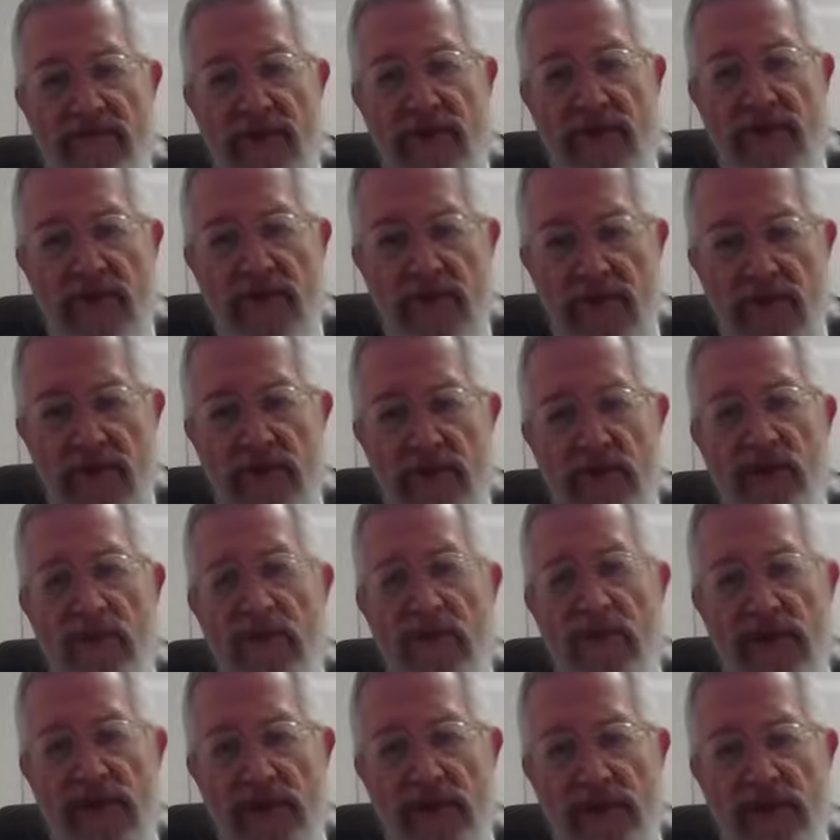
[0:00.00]
bring the
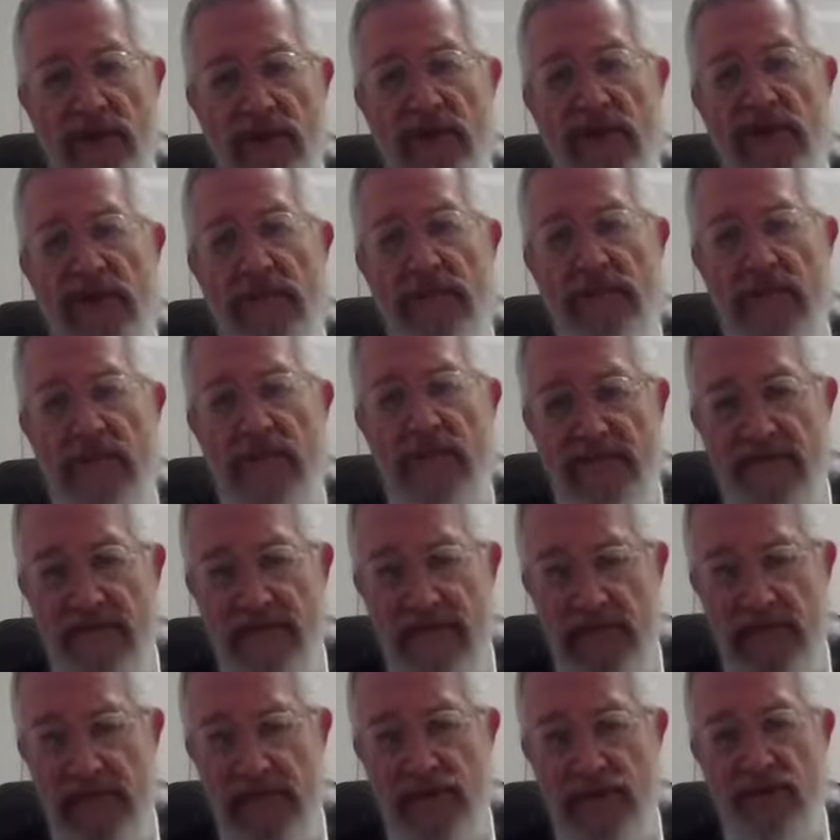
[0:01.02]
Geula Shlema
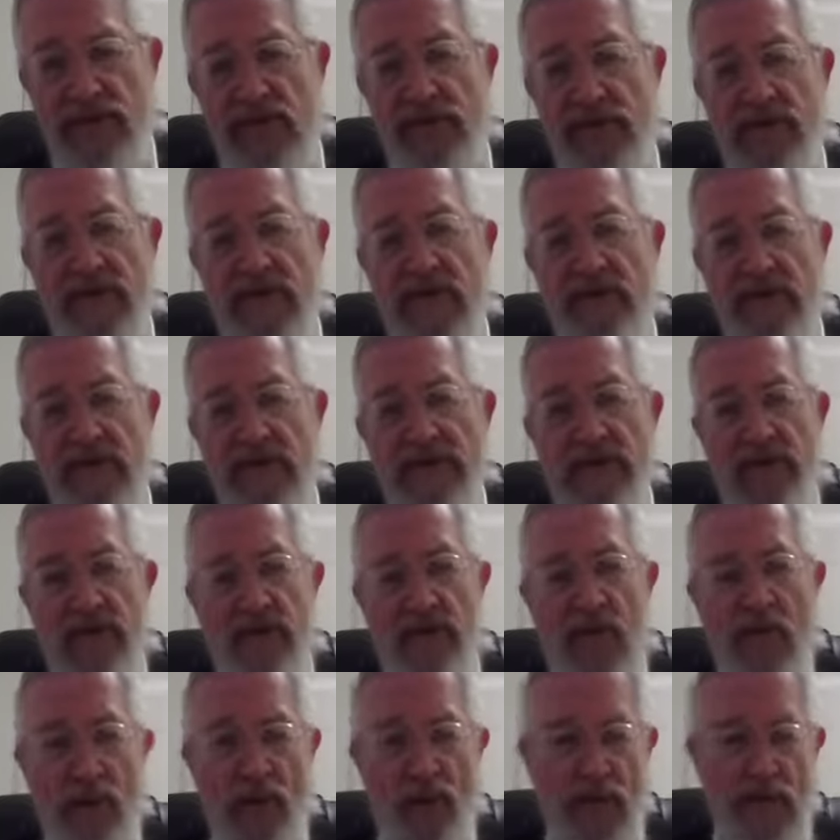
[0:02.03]
for the Jewish people and for
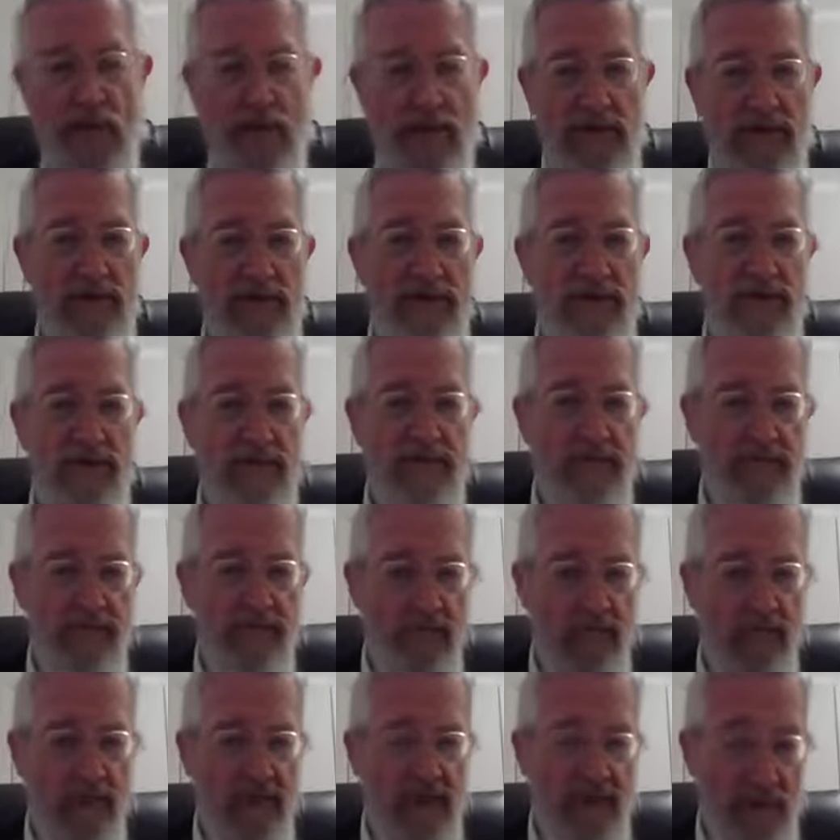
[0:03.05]
the whole world.
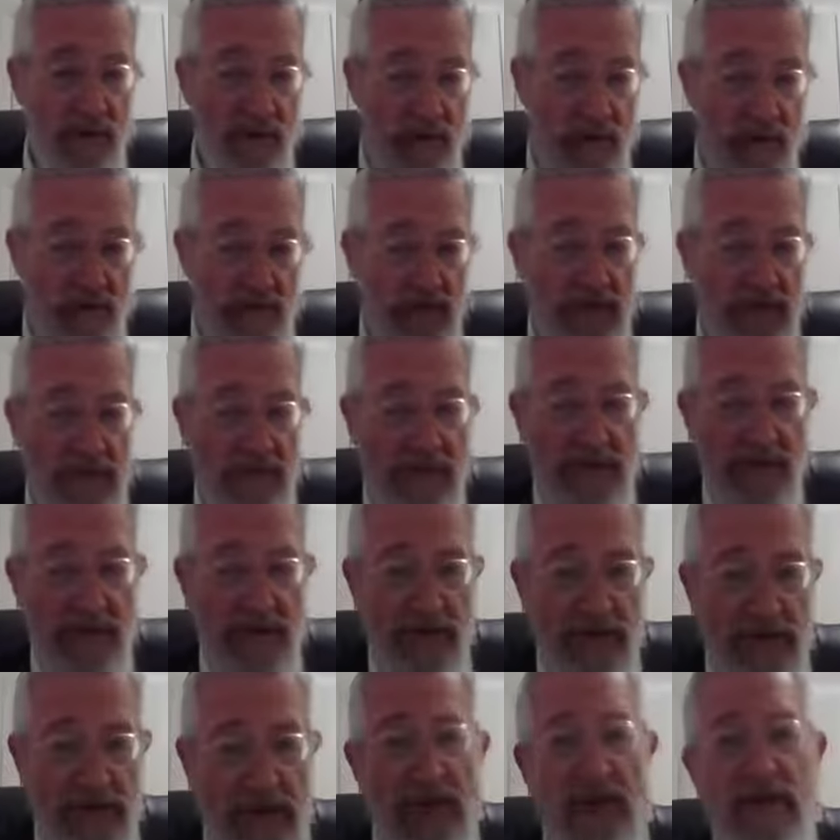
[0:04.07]
So we learned about
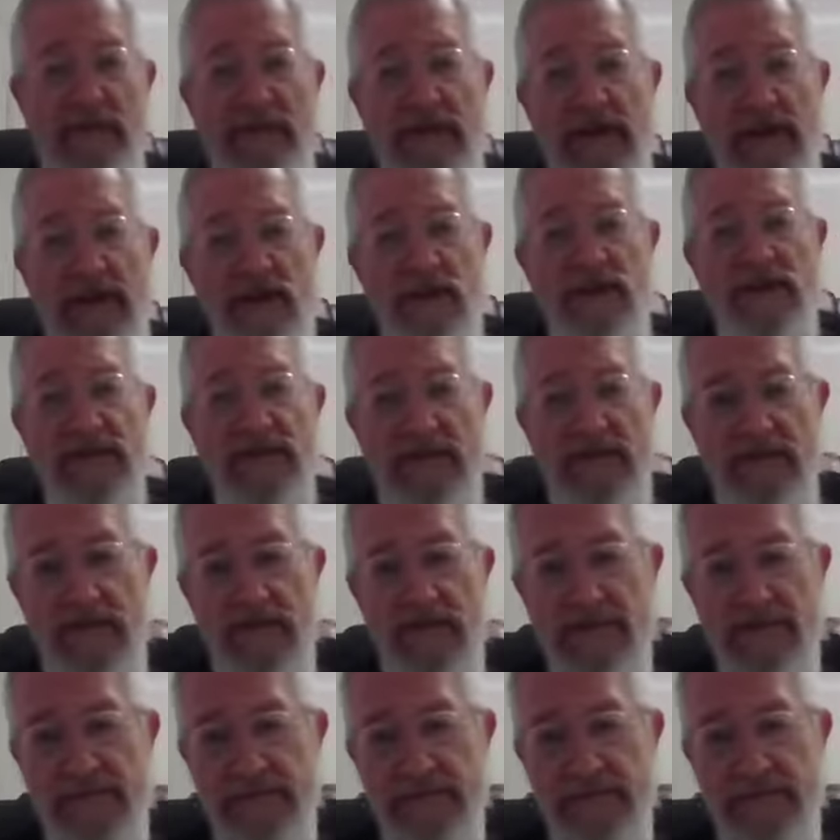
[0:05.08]
Mashiach ben Yosef.